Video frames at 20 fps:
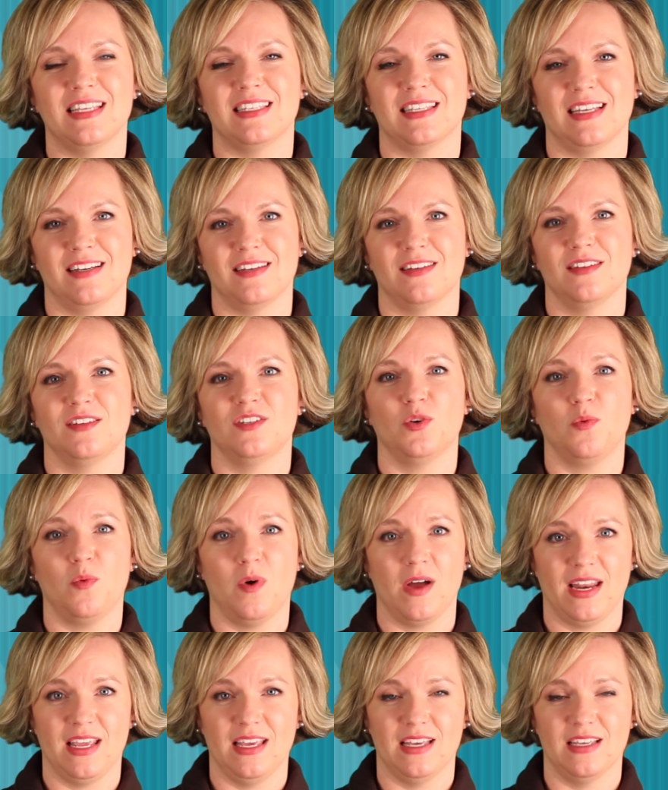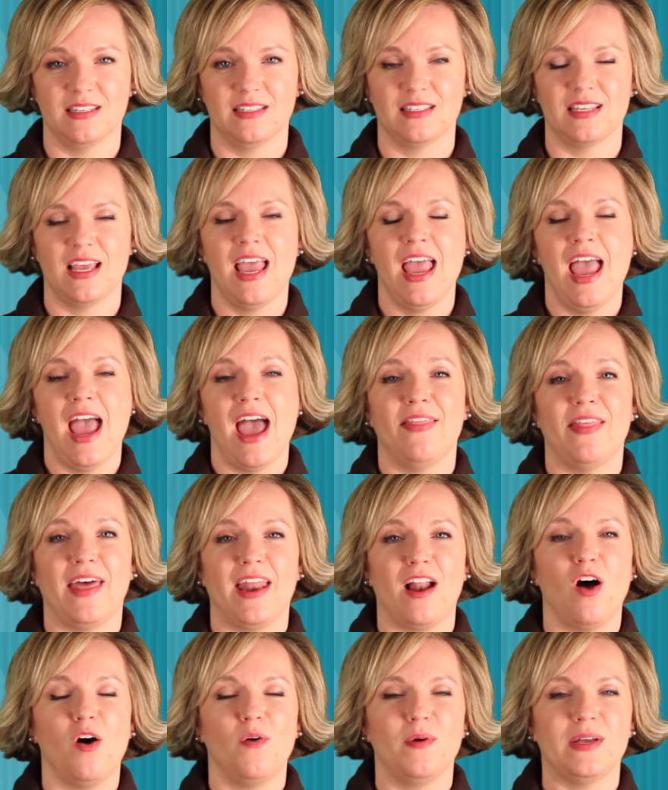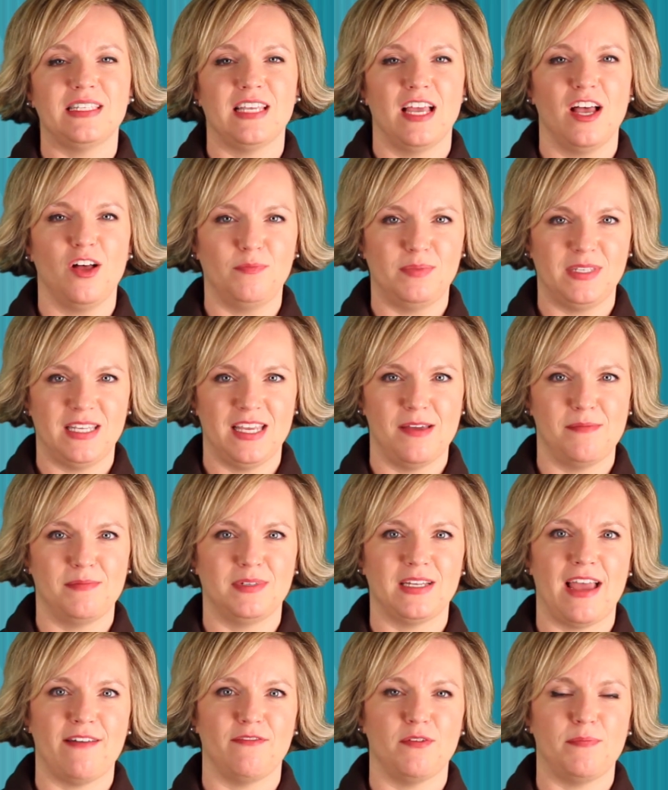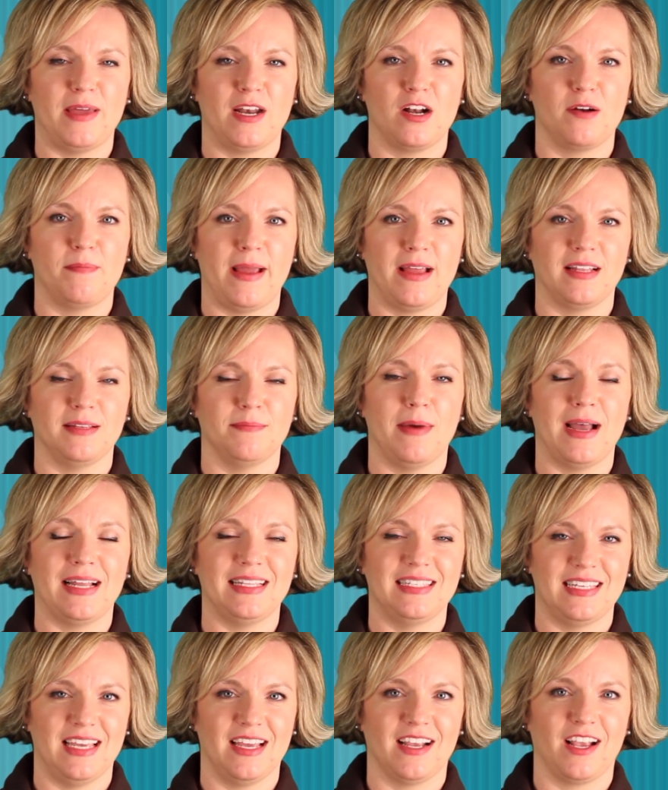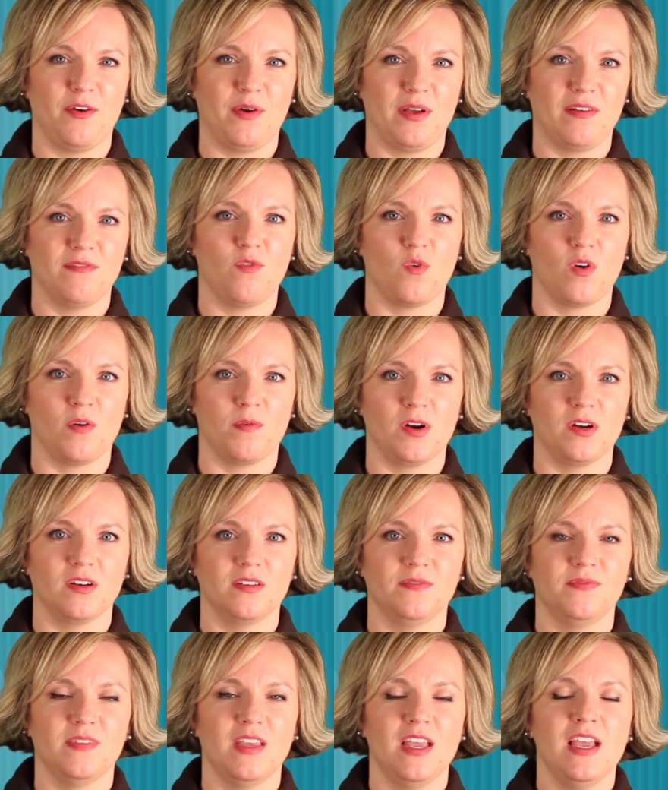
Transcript: isn't to what is. And that always helps him to have a better mindset going forward.